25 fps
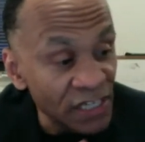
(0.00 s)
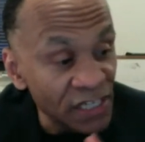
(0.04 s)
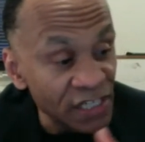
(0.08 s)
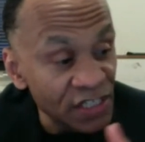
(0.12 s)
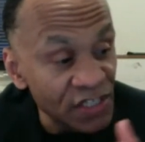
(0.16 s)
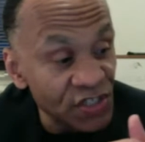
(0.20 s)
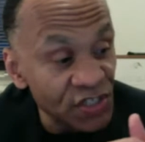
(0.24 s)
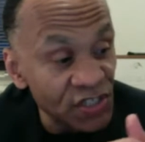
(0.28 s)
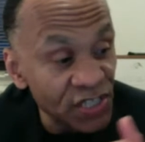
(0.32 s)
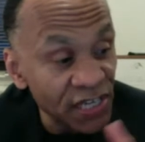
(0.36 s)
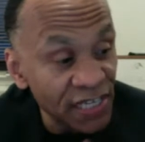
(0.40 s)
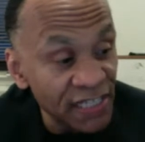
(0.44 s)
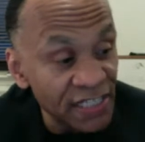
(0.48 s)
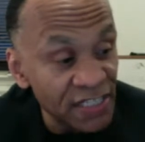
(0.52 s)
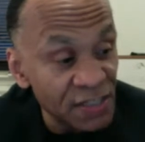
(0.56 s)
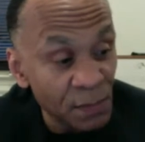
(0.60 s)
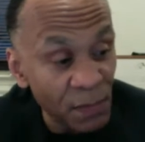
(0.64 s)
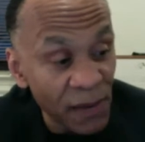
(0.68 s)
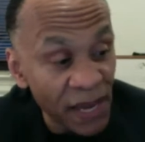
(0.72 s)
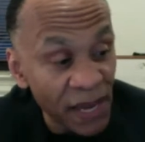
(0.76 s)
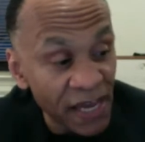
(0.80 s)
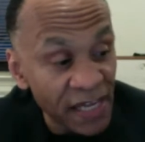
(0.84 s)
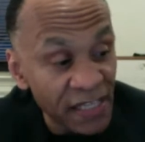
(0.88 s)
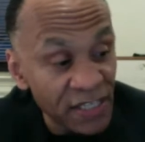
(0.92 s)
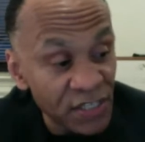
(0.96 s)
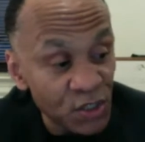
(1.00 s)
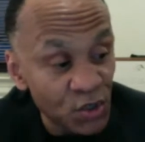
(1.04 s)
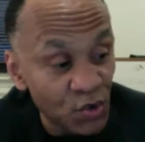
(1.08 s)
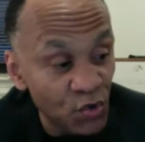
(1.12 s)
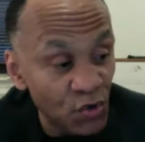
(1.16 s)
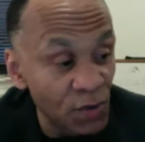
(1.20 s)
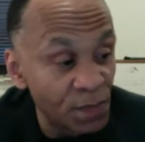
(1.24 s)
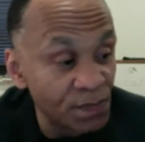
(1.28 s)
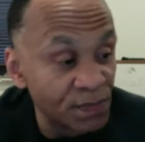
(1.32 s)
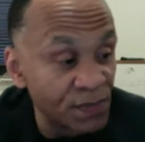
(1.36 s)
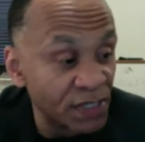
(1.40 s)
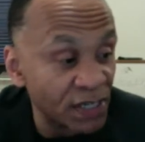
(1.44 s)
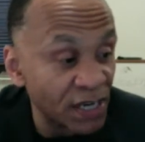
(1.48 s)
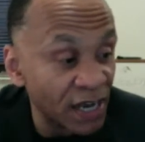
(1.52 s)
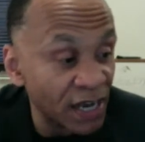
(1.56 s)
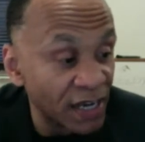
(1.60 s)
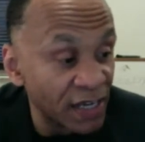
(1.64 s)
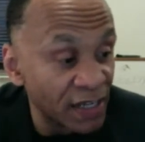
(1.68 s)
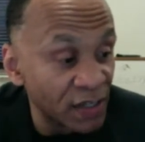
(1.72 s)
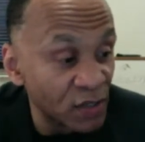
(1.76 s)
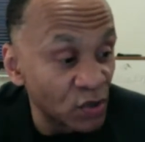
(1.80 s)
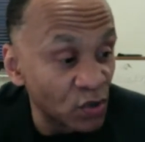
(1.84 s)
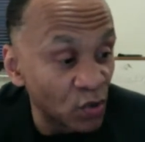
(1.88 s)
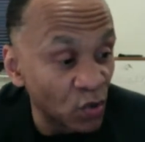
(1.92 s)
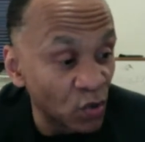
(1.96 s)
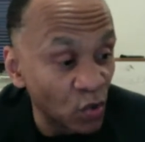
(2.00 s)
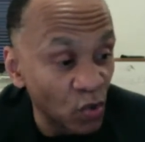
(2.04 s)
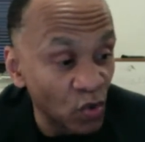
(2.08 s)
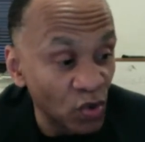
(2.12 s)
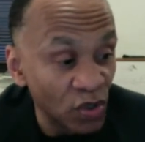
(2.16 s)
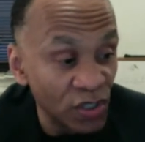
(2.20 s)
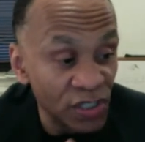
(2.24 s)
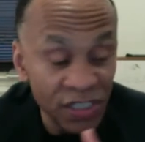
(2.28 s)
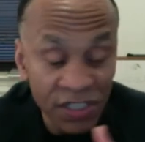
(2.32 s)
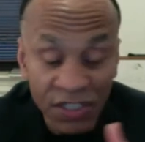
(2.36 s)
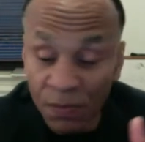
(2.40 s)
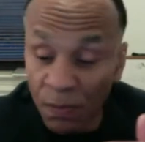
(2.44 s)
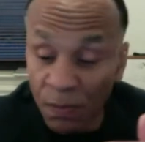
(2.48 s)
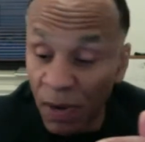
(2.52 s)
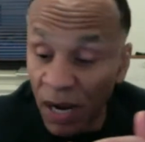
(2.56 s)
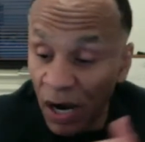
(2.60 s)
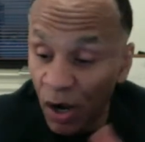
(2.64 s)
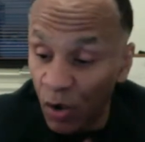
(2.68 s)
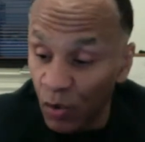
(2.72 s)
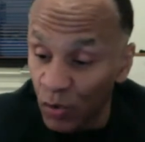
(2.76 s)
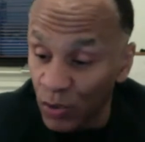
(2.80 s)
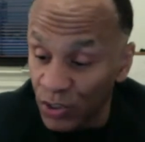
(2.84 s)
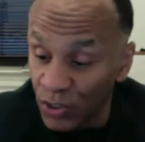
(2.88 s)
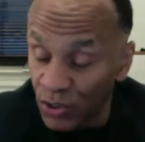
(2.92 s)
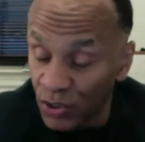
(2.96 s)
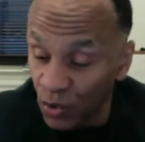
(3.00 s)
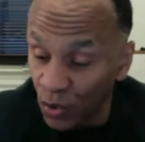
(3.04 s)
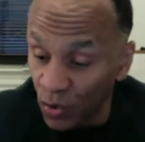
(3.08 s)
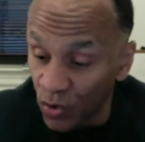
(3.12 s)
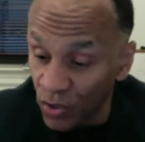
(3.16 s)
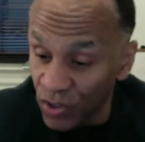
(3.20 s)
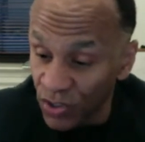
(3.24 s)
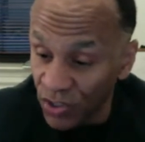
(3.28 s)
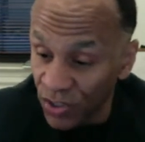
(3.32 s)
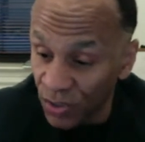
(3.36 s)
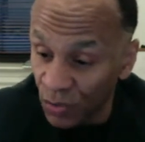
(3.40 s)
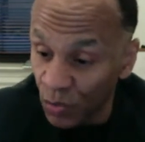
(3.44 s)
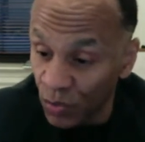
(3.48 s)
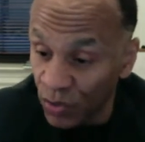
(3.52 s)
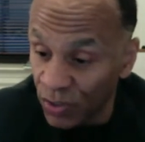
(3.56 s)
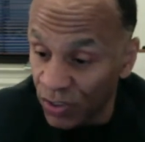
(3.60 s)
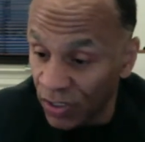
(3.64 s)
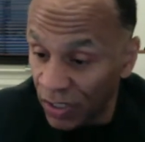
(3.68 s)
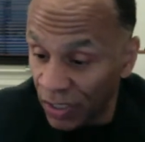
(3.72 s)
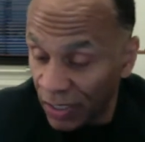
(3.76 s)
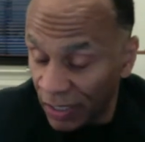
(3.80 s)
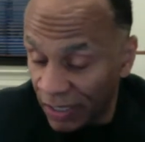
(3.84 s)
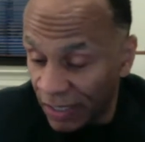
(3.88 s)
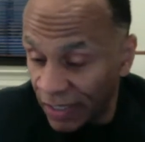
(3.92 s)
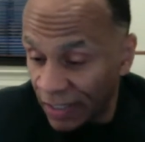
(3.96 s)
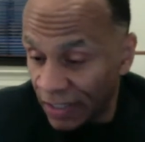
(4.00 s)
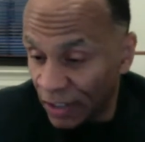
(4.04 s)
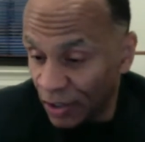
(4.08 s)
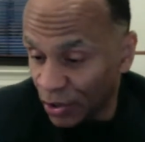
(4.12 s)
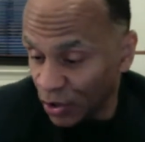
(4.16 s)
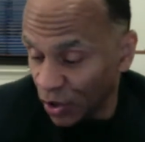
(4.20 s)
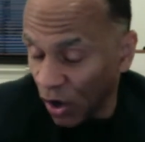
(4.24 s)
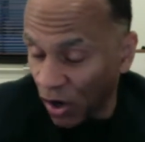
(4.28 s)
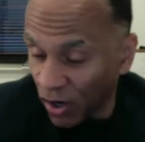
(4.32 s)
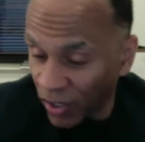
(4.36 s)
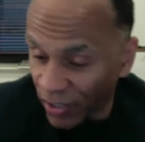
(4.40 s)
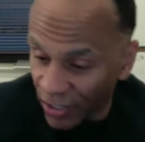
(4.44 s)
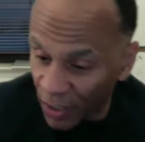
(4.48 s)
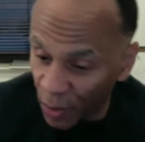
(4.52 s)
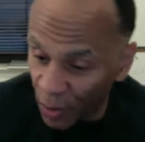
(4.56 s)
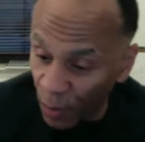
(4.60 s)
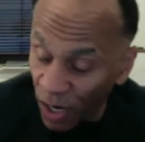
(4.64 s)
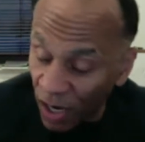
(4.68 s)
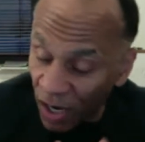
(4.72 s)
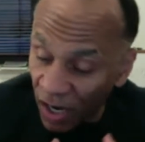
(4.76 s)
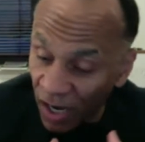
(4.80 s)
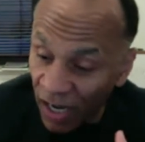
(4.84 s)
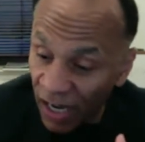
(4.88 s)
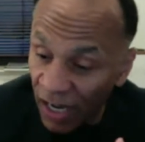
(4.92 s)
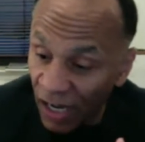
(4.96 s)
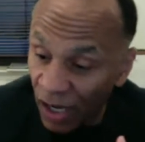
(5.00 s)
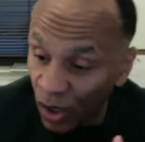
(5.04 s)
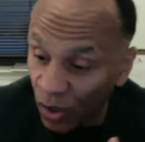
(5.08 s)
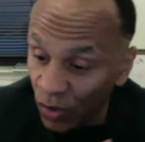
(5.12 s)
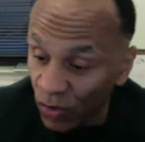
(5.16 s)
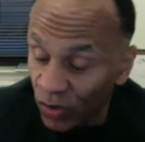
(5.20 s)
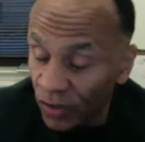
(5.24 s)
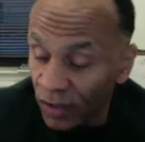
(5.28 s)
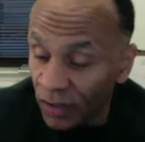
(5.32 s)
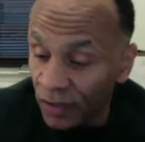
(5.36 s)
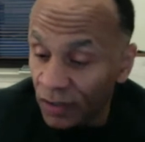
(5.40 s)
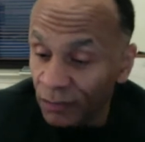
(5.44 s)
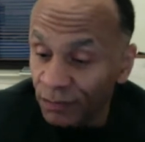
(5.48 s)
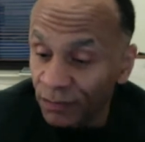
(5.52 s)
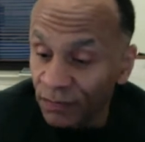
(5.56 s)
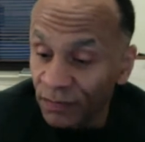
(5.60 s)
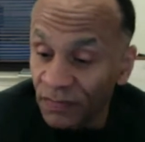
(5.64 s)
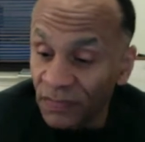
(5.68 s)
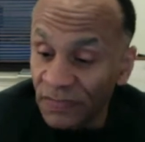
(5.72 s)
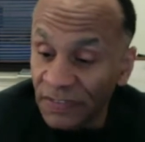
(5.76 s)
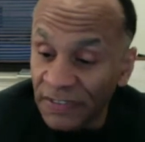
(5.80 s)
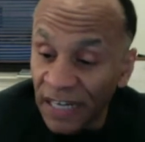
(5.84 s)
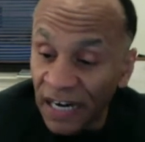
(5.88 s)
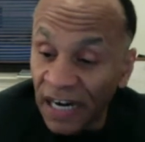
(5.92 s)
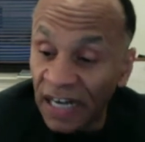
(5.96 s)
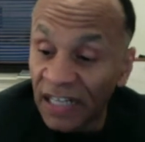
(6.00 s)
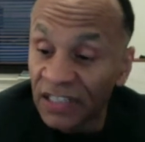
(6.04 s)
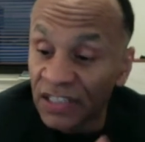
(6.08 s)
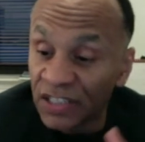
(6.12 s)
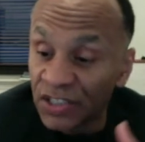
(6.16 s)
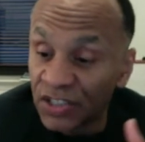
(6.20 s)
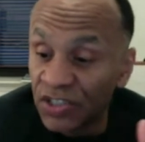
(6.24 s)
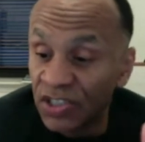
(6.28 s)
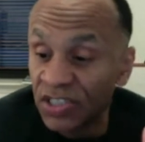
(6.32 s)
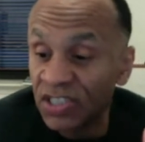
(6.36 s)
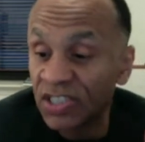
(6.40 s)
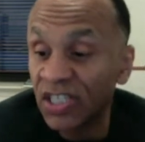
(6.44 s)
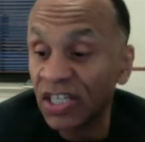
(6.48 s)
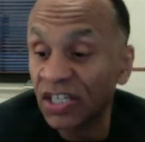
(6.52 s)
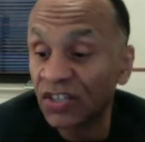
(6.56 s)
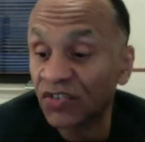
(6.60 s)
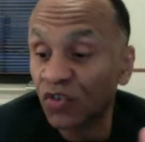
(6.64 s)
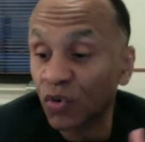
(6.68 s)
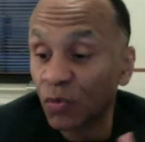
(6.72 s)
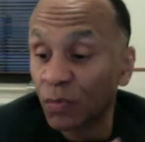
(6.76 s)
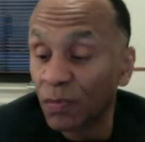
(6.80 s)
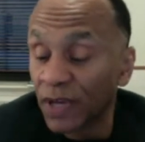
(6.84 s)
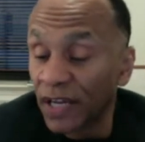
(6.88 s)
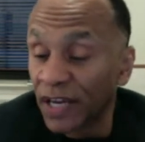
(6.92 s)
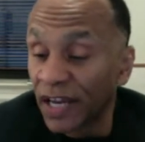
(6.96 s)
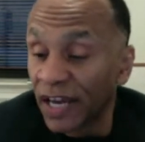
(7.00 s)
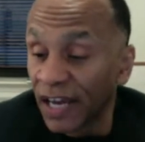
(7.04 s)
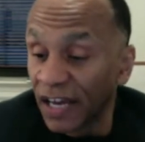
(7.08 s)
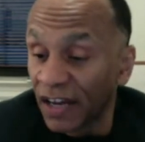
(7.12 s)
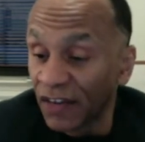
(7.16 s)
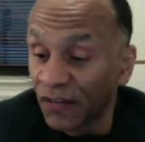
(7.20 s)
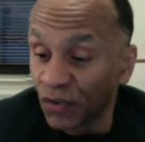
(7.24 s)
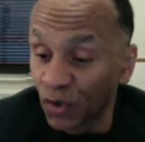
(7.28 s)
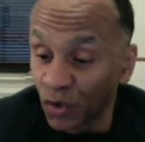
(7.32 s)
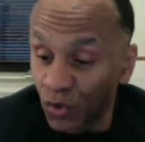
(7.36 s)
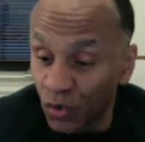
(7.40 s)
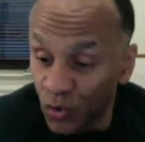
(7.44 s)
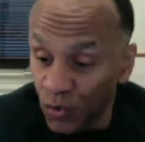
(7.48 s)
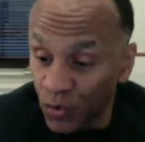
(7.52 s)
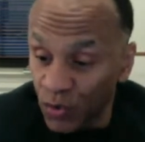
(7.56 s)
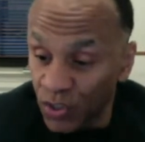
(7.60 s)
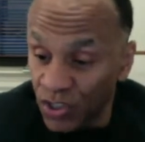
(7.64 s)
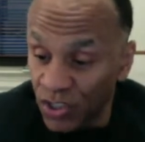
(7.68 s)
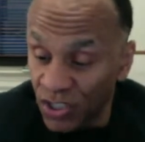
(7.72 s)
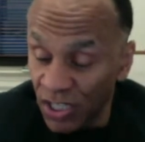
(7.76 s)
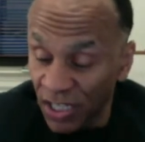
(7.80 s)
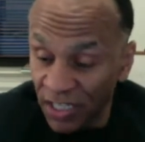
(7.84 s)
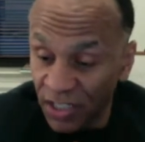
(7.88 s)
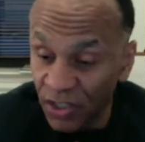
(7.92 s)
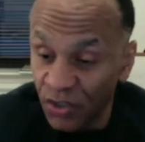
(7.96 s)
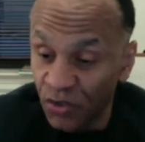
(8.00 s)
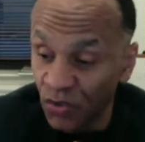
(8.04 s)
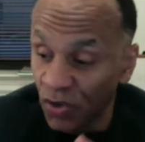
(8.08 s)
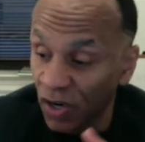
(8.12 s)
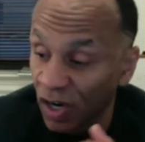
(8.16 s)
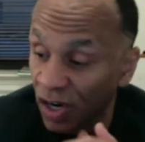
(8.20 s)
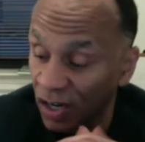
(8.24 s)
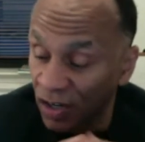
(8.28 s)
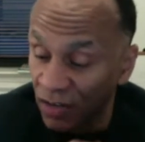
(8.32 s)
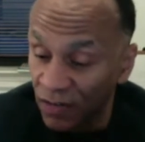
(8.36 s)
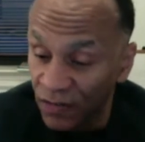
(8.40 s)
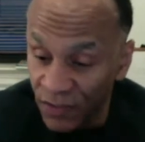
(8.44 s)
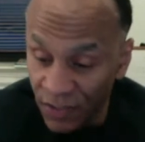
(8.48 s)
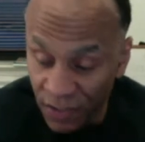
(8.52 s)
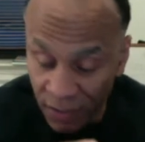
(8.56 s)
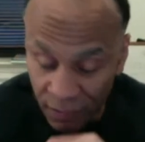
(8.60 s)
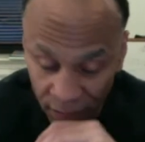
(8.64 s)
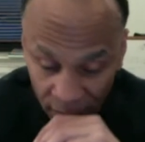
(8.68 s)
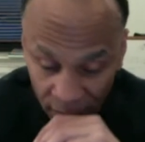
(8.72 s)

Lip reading: is sex man's kryptonite or his power source? And we're talking about how highly successful men have huge sex drives,